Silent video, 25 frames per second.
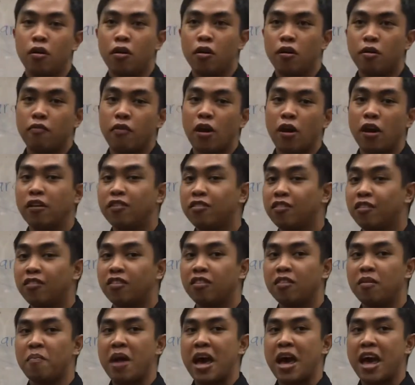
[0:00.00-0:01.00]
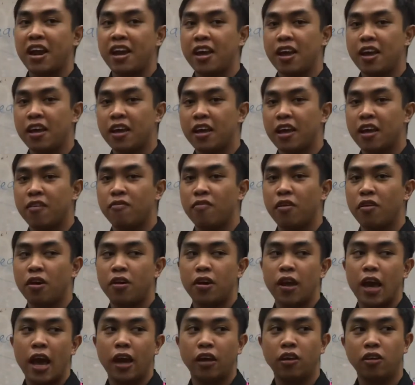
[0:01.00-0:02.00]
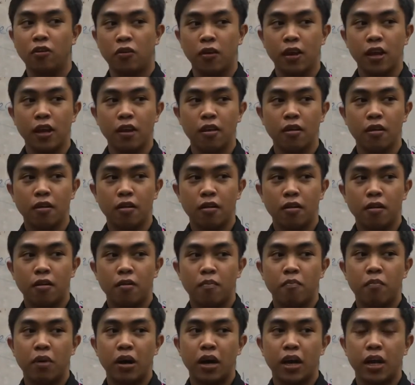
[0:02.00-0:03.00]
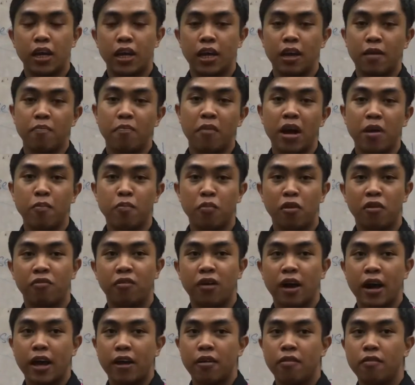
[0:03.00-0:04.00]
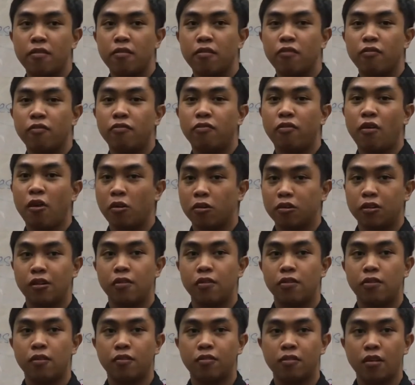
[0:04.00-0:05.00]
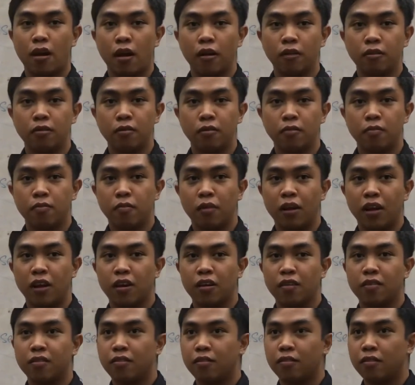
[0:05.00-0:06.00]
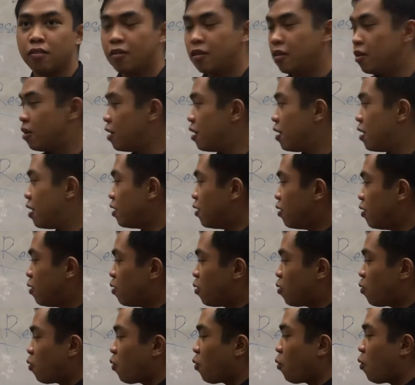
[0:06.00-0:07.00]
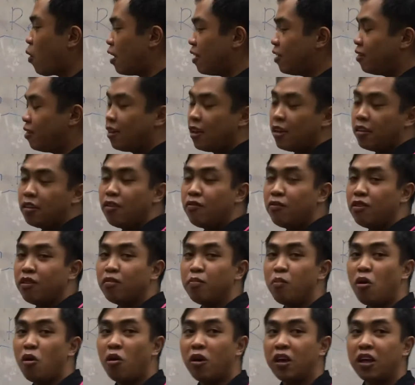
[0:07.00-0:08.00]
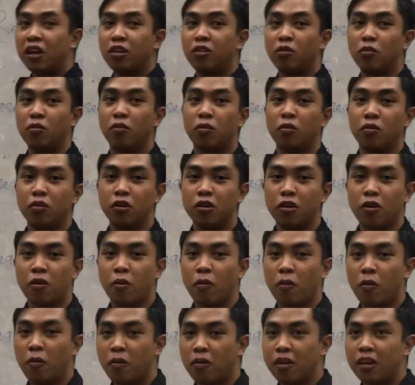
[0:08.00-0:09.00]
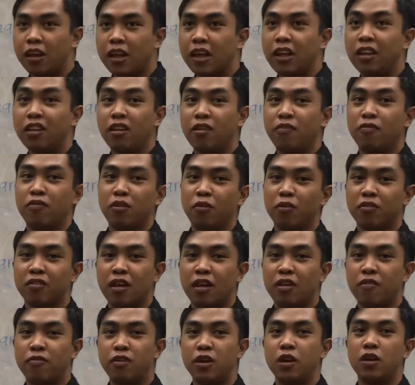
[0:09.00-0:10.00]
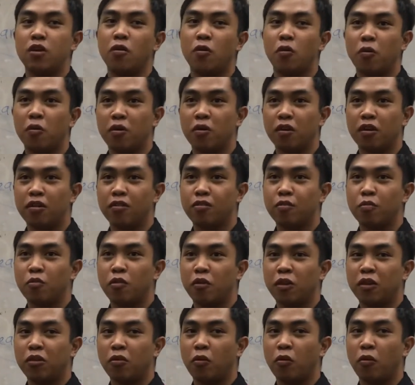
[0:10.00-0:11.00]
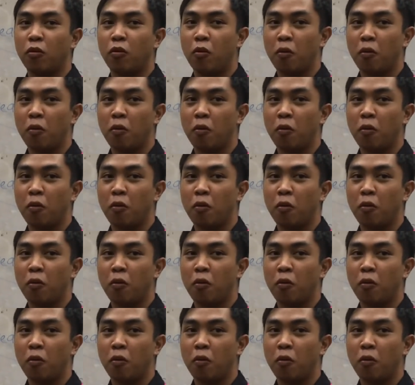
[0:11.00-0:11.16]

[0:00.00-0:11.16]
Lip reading: very systematic and very accurate, but it might provide faulty result because, you know, qualitative is more into, you know, interviews and video. It's more into